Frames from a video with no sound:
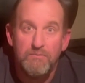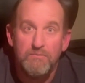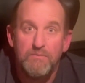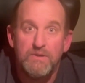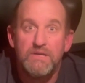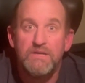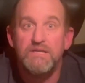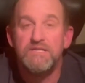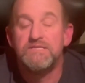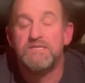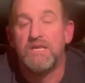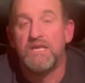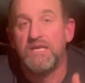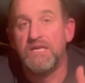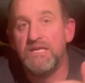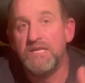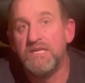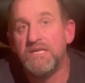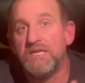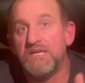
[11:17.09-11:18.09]
because
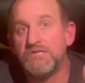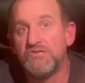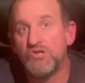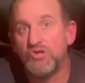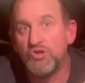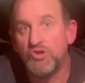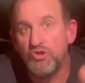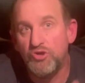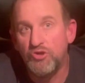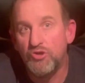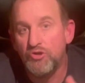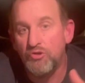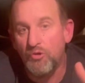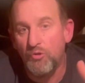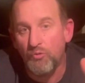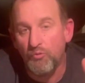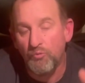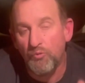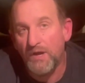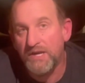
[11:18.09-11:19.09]
he is a
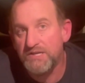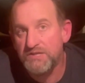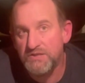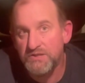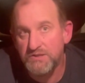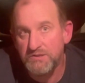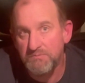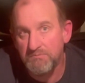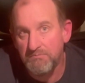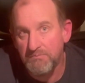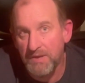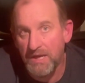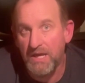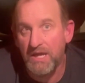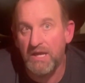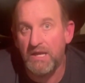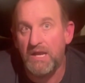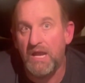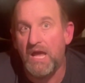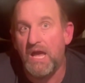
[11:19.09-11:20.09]
good, righteous
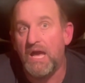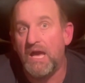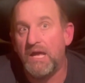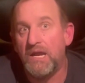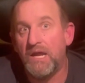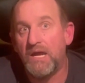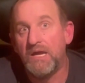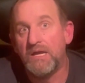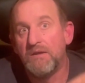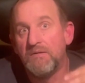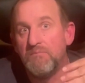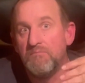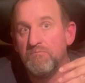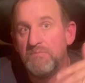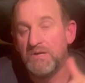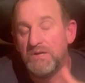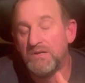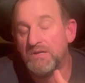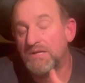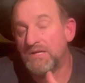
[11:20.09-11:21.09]
man and I am
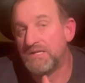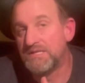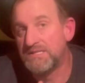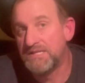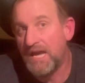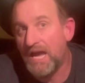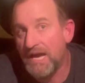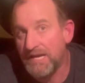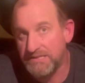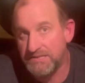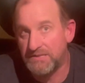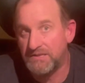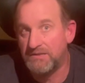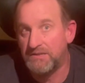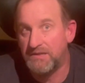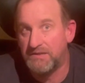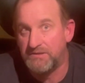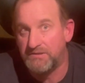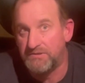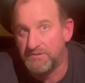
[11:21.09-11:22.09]
merely a tax
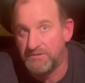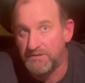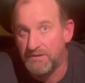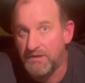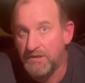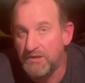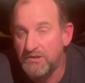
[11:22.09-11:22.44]
collector.